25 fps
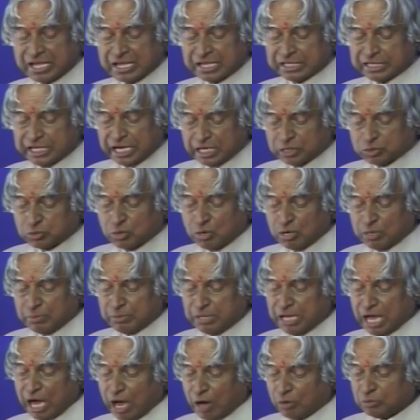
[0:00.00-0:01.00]
they told
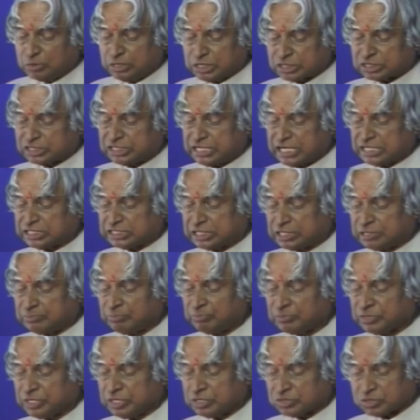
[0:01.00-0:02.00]
me how the station
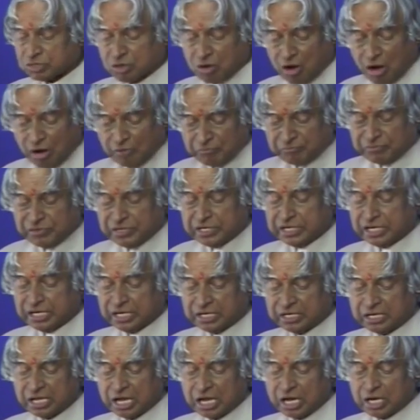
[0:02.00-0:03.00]
is configured
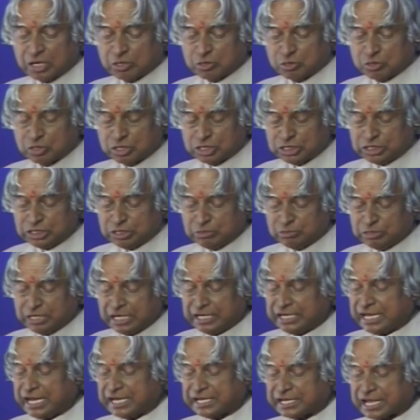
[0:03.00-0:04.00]
to receive the
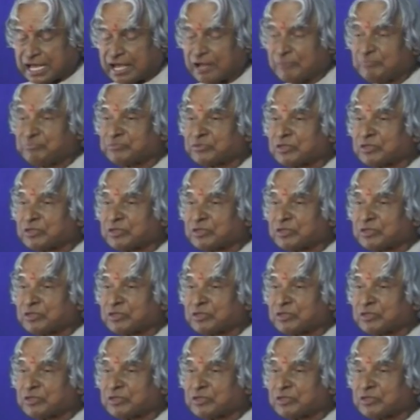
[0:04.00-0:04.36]
data